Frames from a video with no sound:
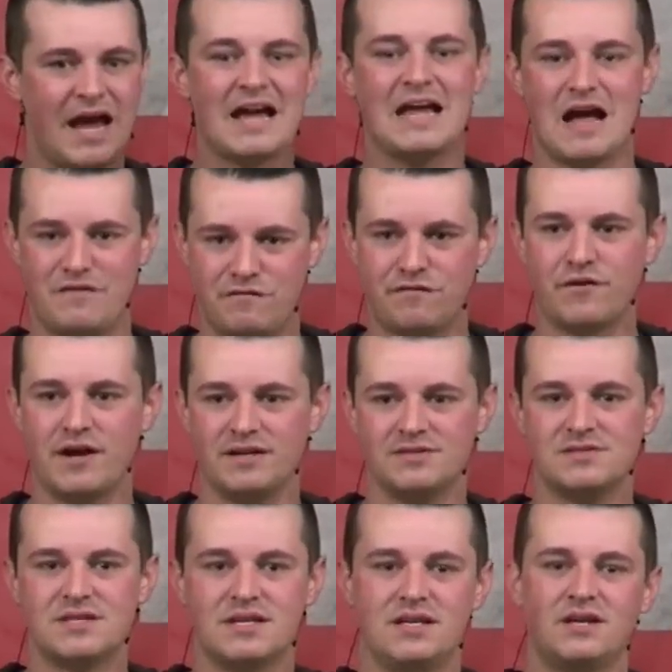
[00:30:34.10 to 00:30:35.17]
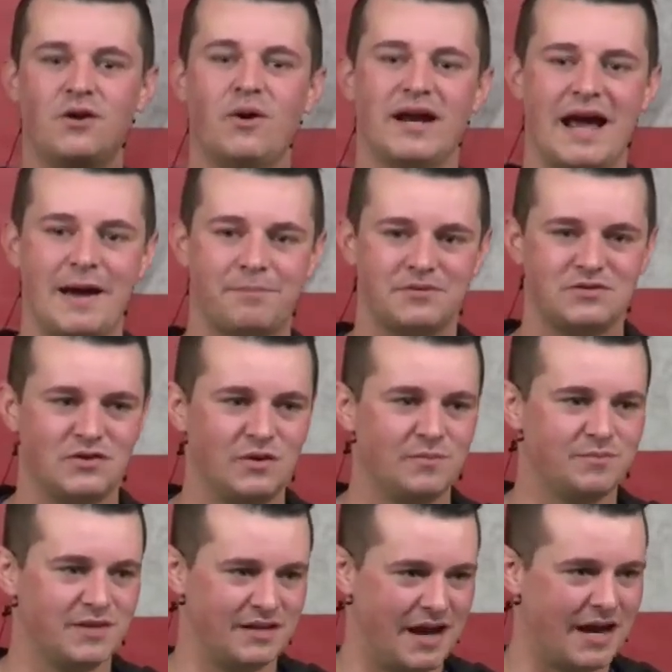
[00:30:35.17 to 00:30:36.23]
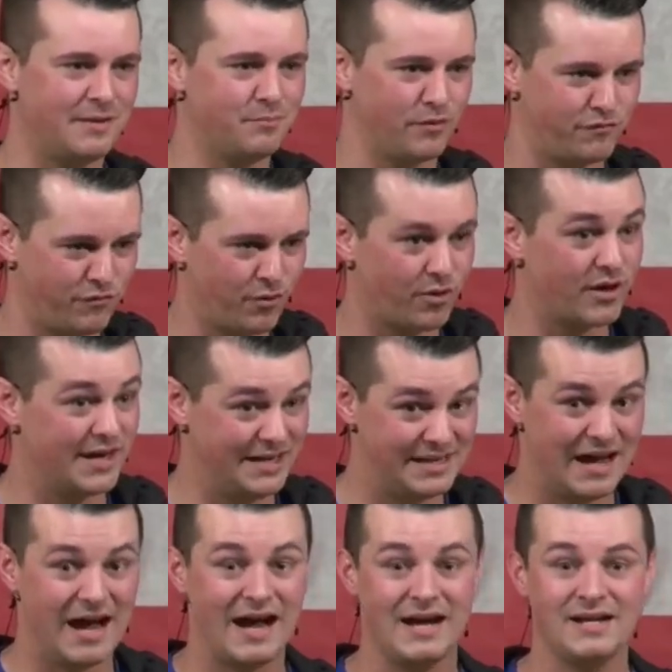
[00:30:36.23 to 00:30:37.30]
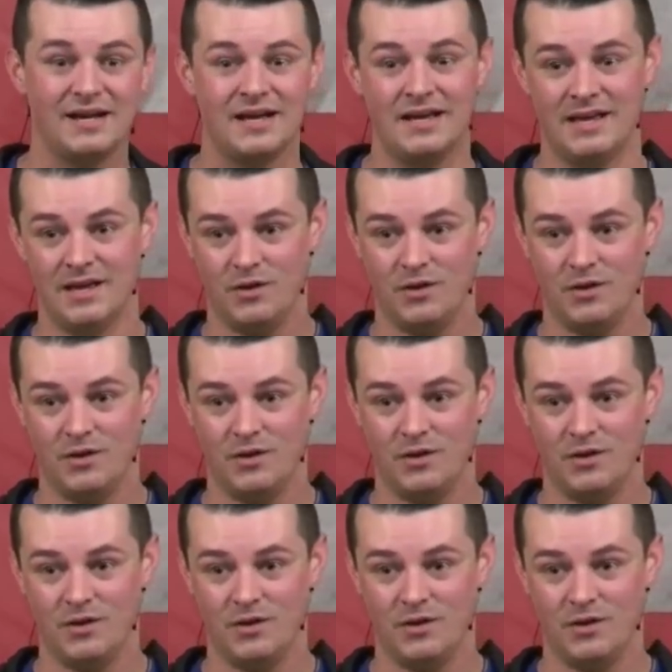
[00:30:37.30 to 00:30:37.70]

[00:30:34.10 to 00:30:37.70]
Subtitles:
Yeah, he had friends, and you know what happened to him the night before he died?